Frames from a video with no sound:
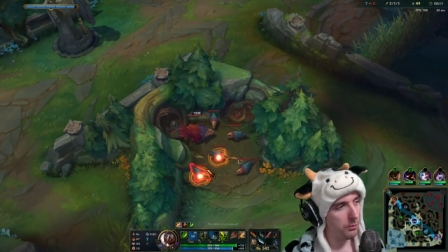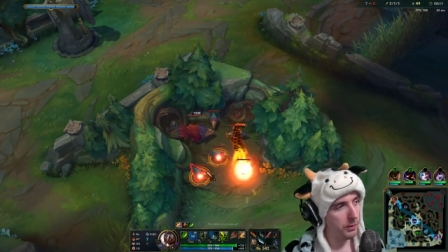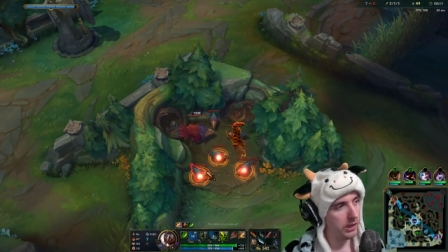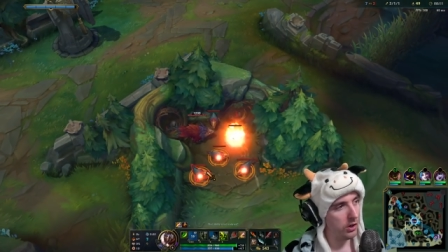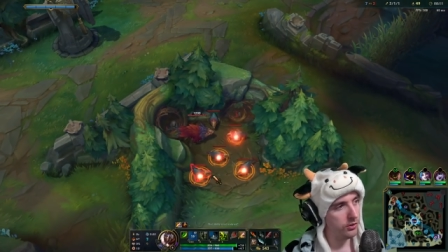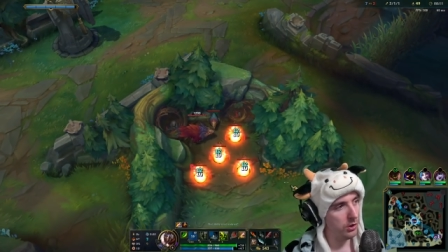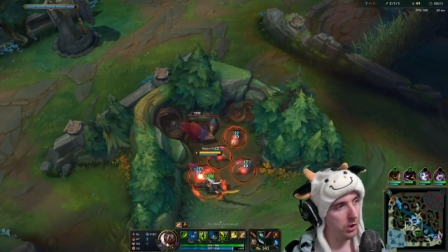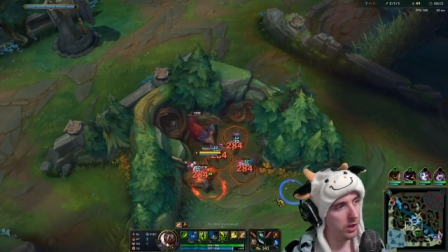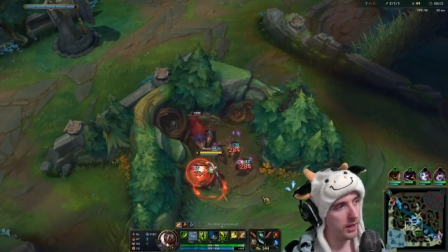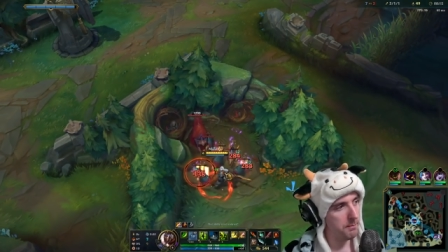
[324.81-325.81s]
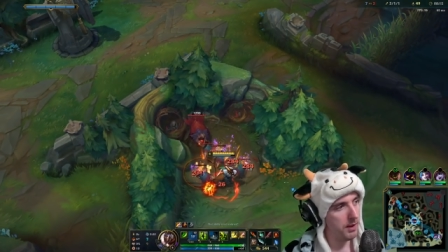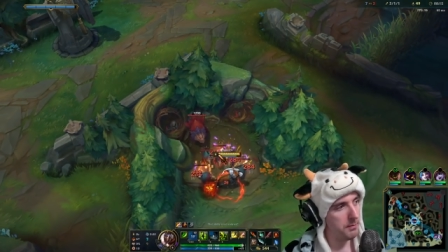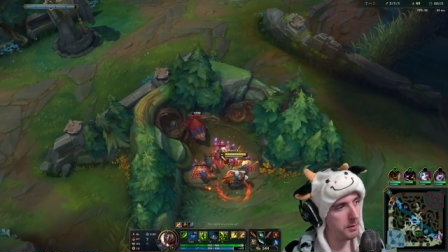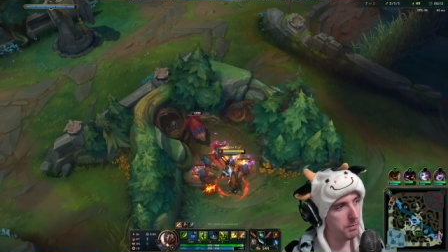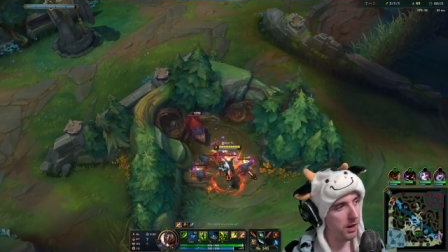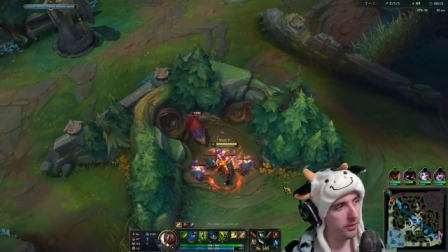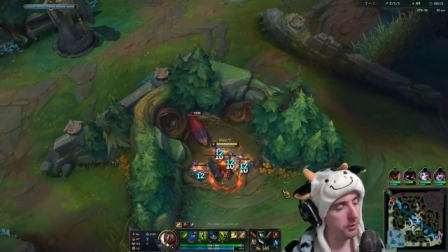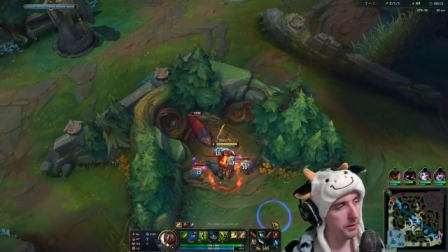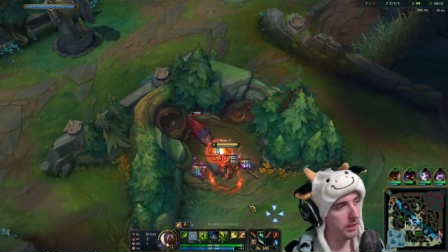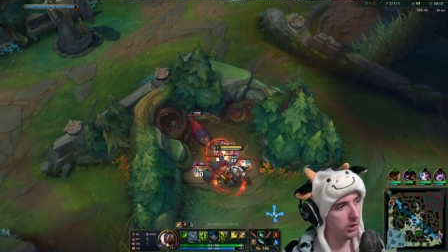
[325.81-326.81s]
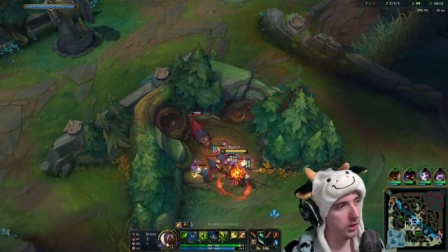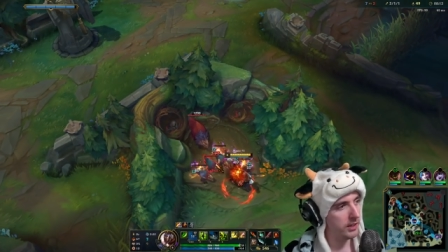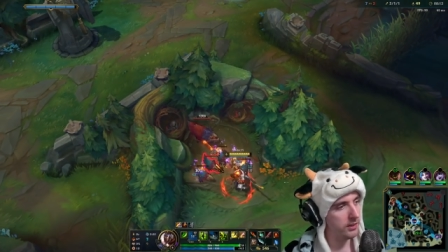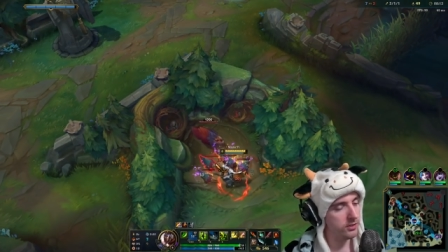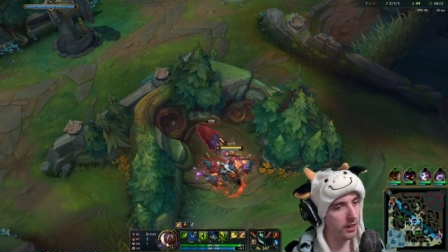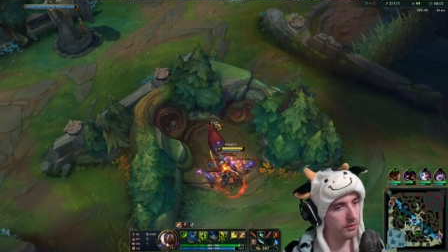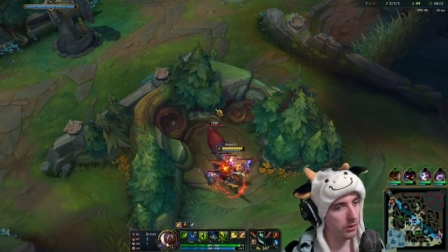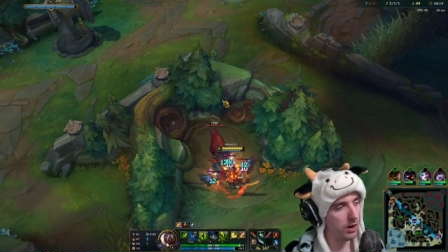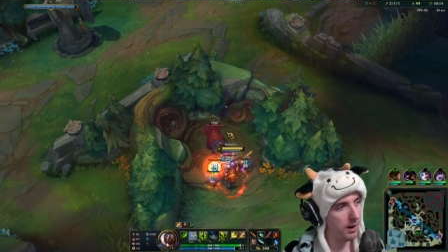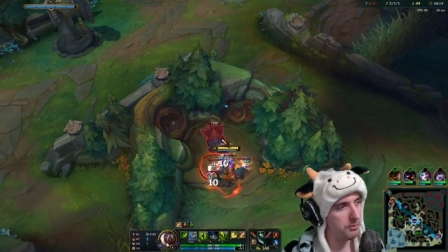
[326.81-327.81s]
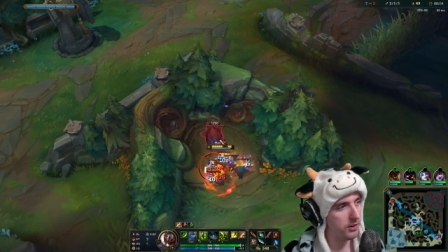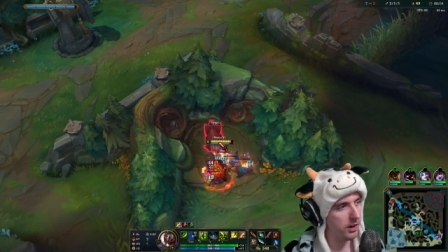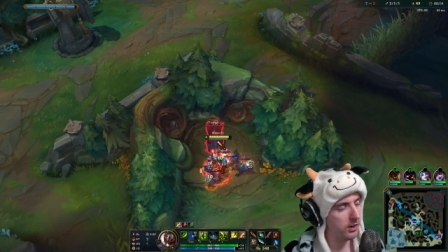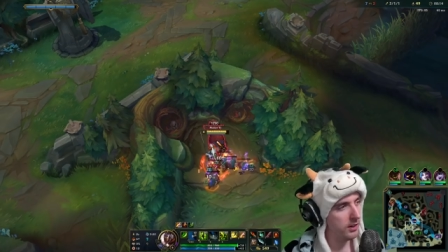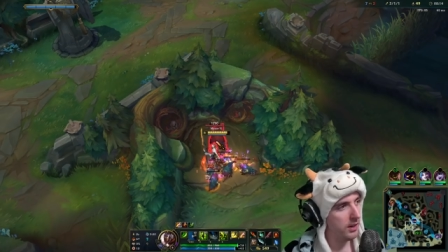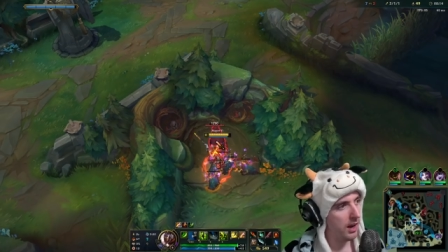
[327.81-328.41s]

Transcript: We could also look at maybe possibly looking to see if the crab's there.